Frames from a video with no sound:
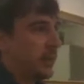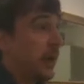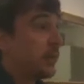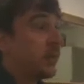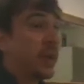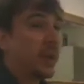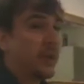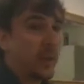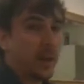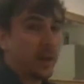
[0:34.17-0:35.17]
helped create
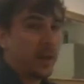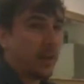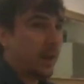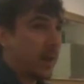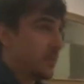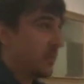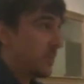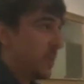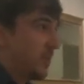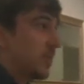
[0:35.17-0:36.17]
humanity as a
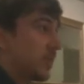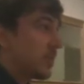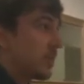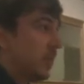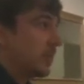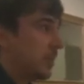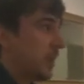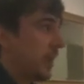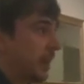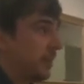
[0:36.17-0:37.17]
species on the
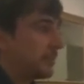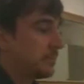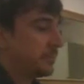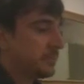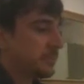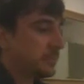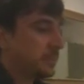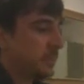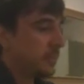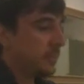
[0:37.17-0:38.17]
planet.
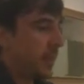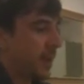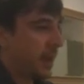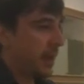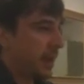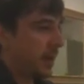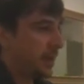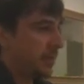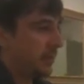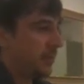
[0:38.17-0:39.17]

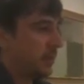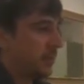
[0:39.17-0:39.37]
And